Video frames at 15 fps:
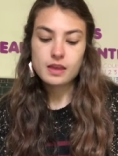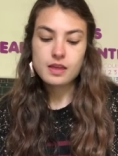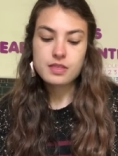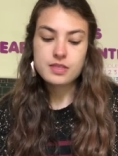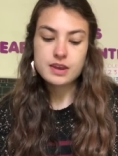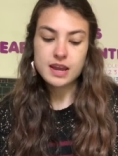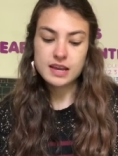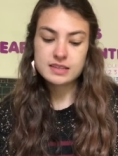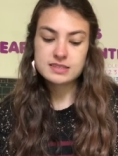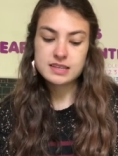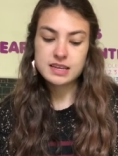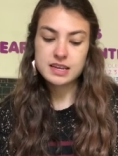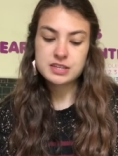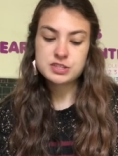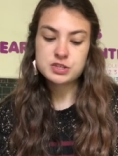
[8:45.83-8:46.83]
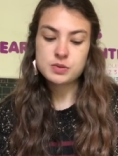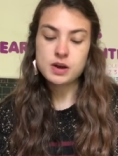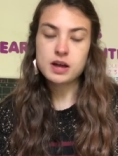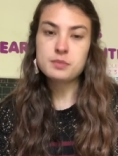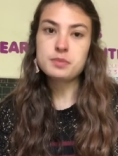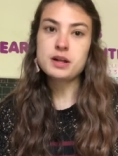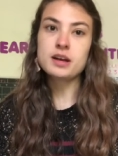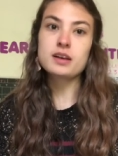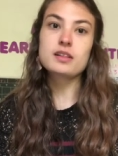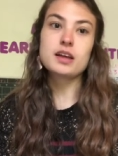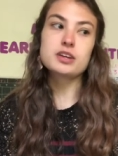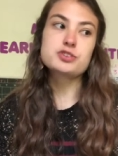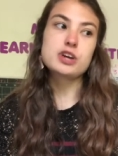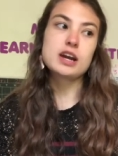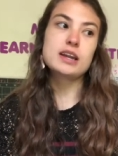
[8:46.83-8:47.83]
The next thing is to unplug
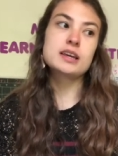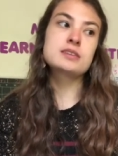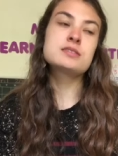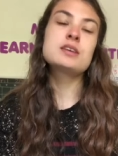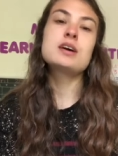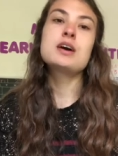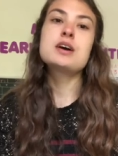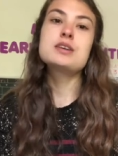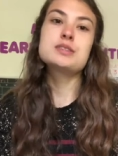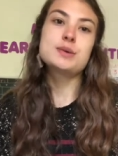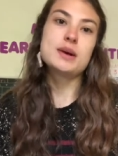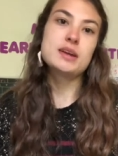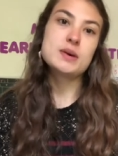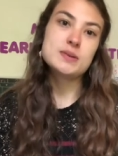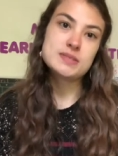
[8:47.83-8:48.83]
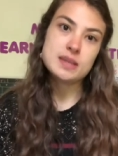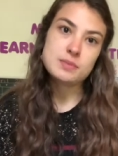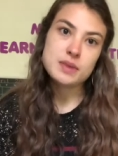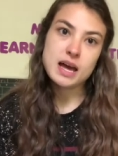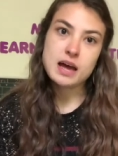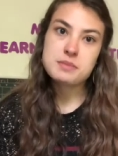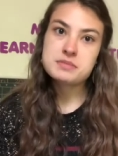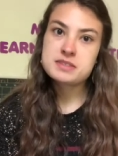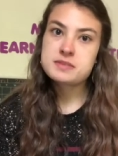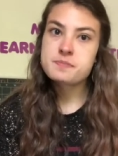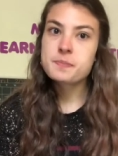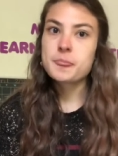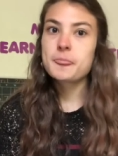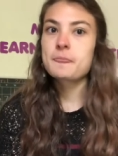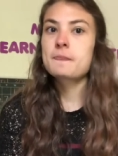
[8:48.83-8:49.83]
electronics. So I know sometimes
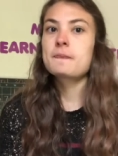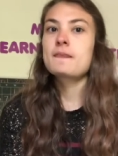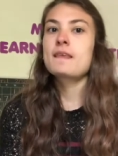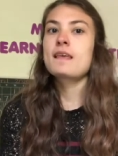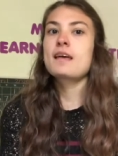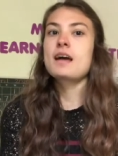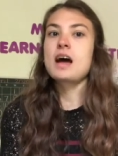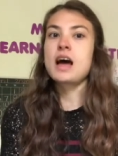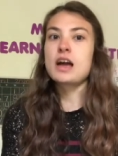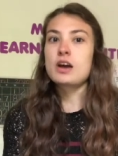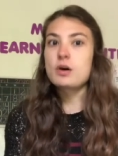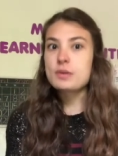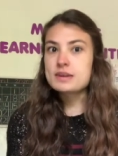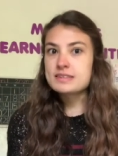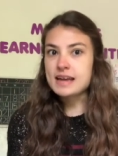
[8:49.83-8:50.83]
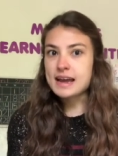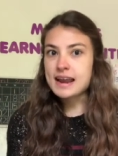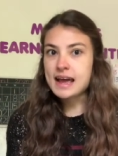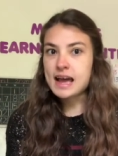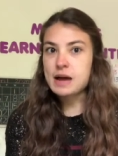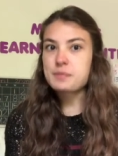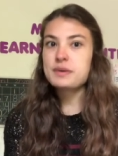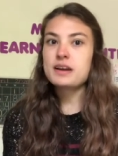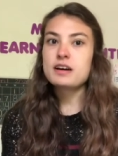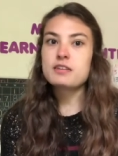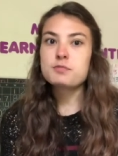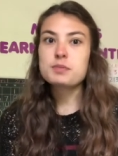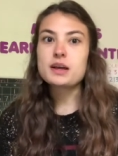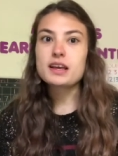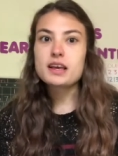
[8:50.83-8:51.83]
I always had a habit
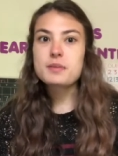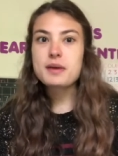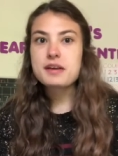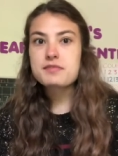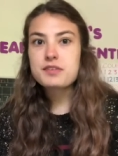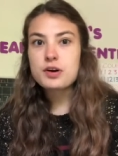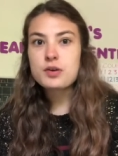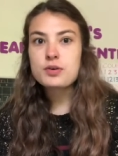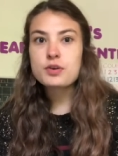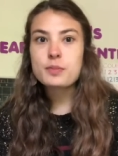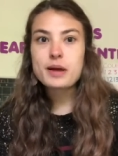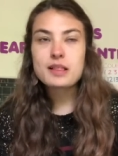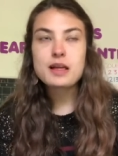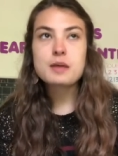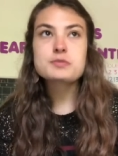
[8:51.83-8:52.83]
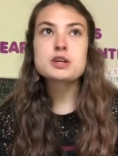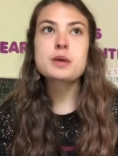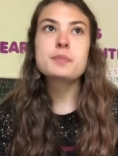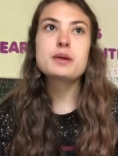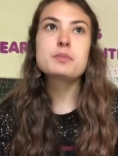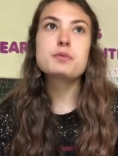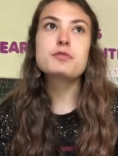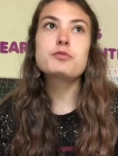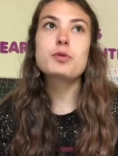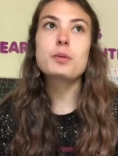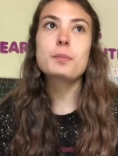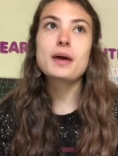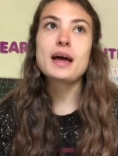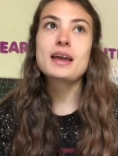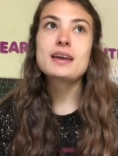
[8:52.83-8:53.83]
of plugging my phone or my laptop in before
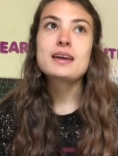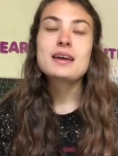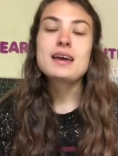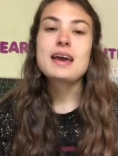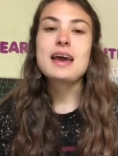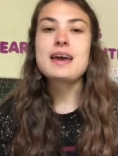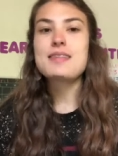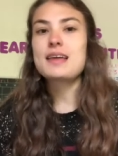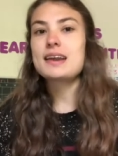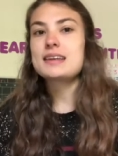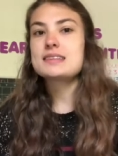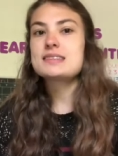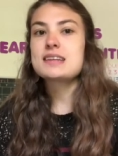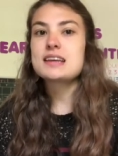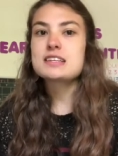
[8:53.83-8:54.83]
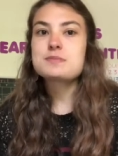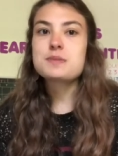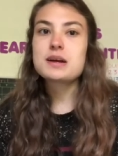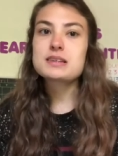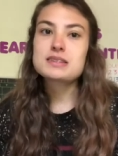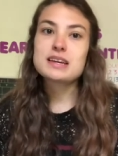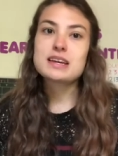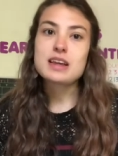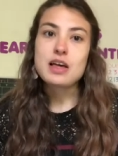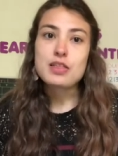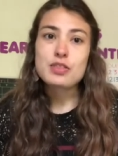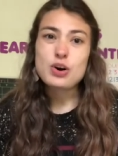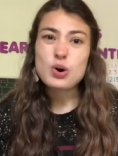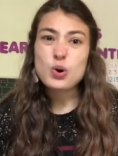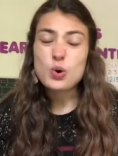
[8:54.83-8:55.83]
bed, and then it stays plugged in
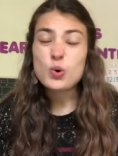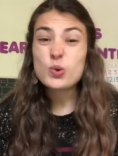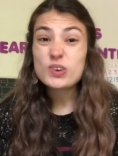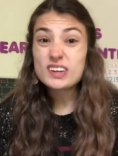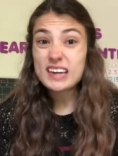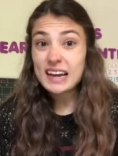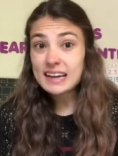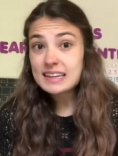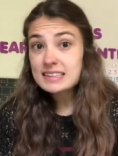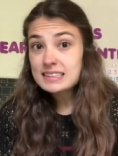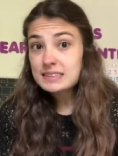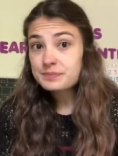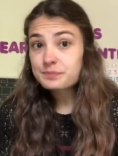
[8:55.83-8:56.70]
the whole night.